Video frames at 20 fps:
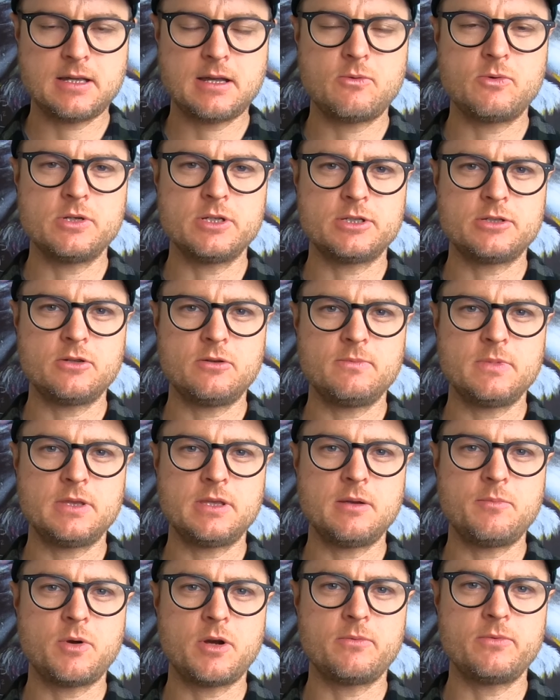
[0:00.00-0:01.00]
I would assume that
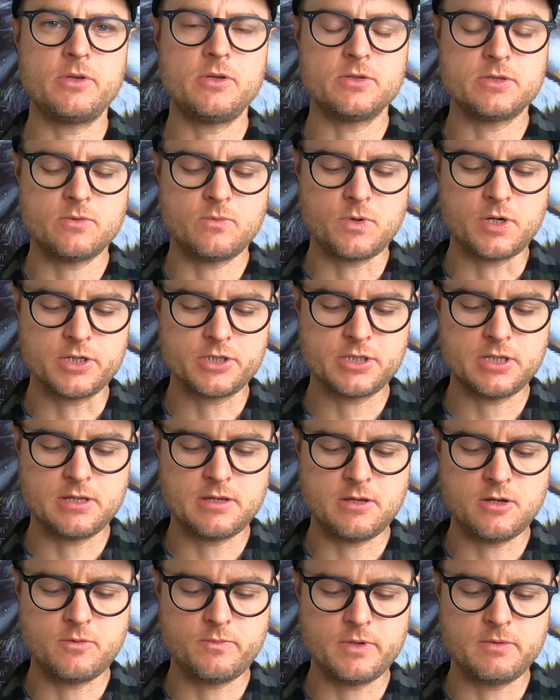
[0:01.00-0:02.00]
they probably used a washed
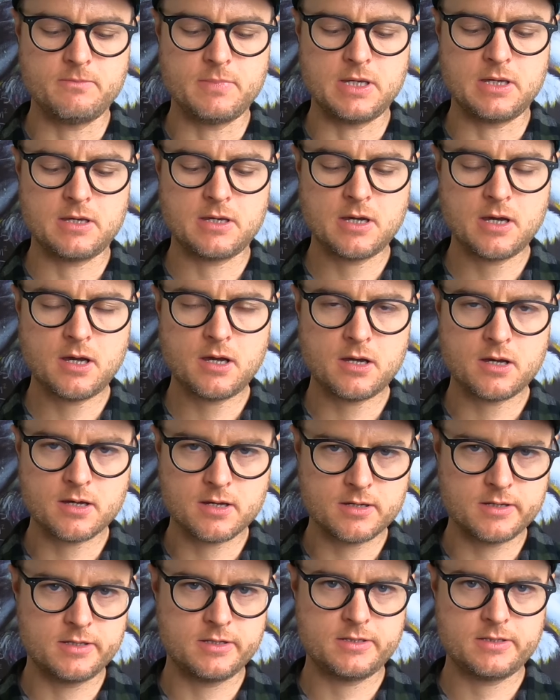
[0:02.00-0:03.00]
Ethiopian,
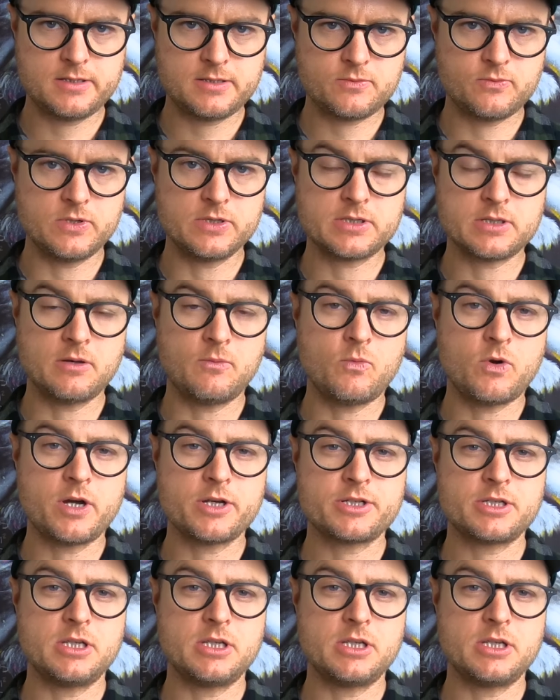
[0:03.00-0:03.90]
because with some washed